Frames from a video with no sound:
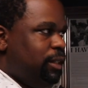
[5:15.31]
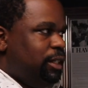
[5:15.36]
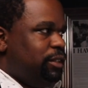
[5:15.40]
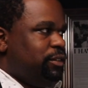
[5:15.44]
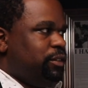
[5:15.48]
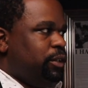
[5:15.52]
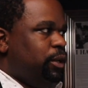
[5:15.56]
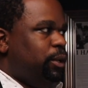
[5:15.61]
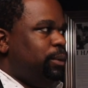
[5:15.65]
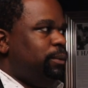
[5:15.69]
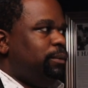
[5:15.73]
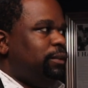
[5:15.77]

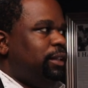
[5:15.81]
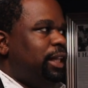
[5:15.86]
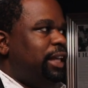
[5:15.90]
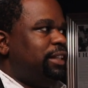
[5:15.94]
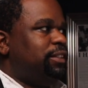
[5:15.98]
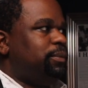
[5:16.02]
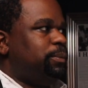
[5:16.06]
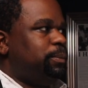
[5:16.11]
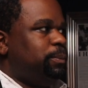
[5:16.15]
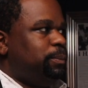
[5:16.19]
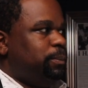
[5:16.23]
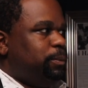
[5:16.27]
So
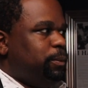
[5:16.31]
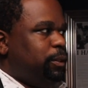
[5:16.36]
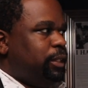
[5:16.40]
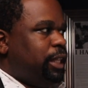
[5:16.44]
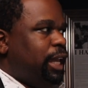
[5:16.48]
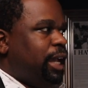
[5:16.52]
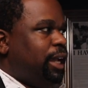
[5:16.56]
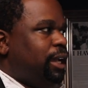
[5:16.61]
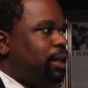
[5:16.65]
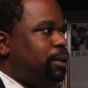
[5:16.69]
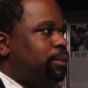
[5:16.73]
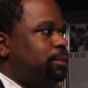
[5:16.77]
that's where
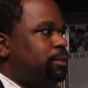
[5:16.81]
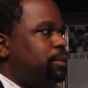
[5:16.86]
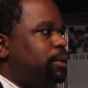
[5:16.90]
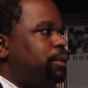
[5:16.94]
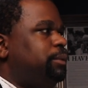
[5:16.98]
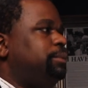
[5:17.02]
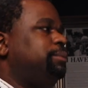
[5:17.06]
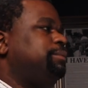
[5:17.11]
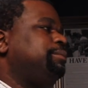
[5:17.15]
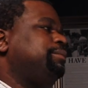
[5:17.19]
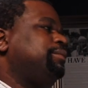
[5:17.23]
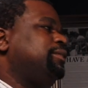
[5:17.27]
that comes.
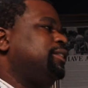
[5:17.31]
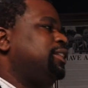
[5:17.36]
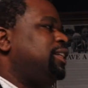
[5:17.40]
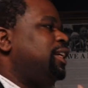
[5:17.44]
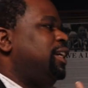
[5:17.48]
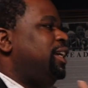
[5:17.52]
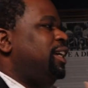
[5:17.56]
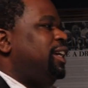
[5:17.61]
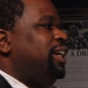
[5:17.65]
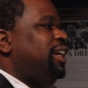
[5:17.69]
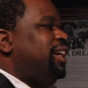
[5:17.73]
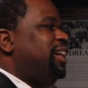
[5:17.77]
Oh,
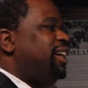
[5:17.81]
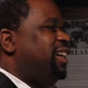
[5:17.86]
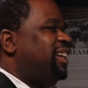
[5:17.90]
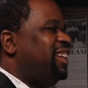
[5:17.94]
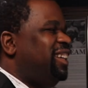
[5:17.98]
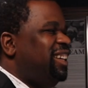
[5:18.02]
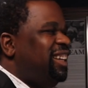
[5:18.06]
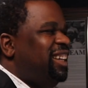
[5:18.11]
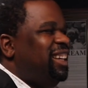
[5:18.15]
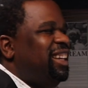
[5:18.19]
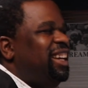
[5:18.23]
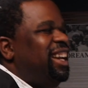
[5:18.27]

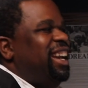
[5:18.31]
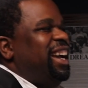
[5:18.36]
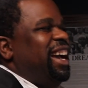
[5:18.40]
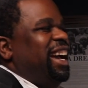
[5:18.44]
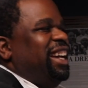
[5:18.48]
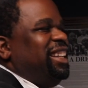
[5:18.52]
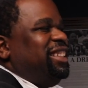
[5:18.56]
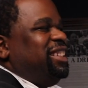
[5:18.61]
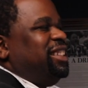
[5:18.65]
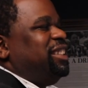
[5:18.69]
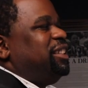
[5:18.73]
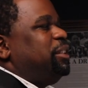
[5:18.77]

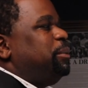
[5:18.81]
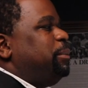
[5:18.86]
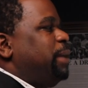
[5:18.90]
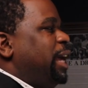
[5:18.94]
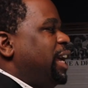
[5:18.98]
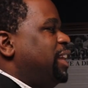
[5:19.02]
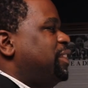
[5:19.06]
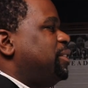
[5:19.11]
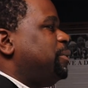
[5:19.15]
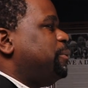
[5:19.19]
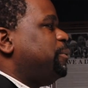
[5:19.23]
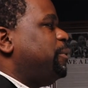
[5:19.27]
I did the
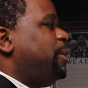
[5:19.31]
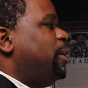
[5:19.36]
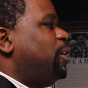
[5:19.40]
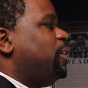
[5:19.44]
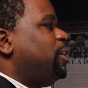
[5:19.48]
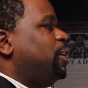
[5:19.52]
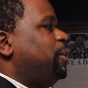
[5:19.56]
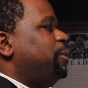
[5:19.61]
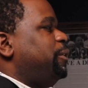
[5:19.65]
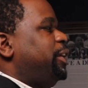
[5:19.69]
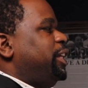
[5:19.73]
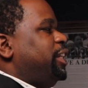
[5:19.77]
math
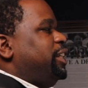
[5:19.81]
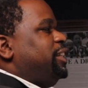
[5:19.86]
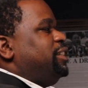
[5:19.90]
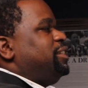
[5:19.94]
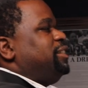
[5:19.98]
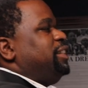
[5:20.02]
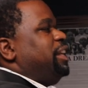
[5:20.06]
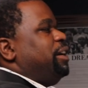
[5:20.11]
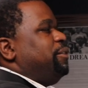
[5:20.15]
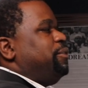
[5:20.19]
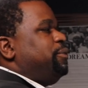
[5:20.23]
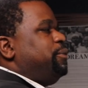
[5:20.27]
wrong already.
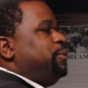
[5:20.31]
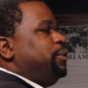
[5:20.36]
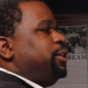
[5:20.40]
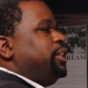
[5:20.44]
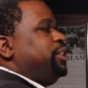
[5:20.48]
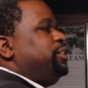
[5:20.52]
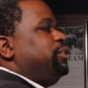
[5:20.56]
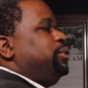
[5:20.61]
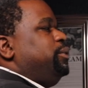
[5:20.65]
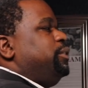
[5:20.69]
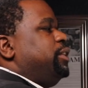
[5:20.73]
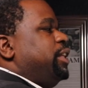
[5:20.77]
It's not
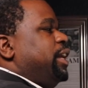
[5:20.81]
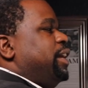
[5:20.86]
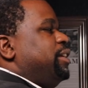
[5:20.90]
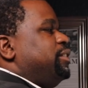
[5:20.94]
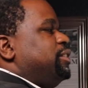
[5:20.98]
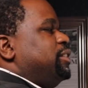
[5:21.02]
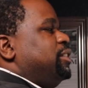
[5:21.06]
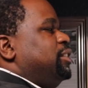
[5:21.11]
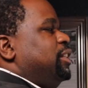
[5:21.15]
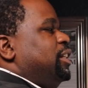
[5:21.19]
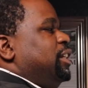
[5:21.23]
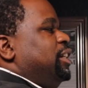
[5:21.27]
forty-two
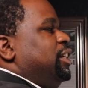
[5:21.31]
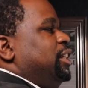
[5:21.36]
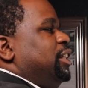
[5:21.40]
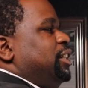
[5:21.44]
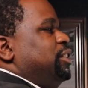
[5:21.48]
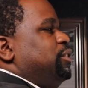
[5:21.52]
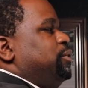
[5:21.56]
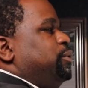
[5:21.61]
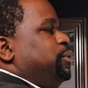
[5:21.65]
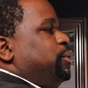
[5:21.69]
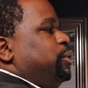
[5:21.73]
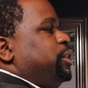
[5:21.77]
thousand,
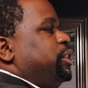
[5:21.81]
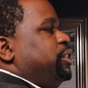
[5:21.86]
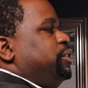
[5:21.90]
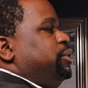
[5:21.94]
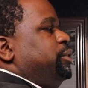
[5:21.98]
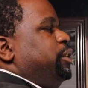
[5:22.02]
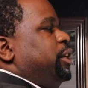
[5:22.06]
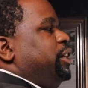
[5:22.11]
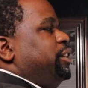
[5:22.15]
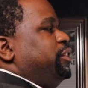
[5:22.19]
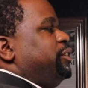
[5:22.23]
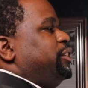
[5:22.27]
it's
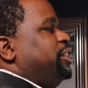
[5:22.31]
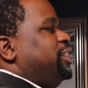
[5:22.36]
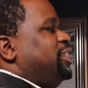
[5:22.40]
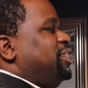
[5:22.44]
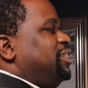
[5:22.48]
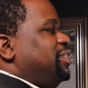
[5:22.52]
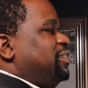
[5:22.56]
forty-two hundred.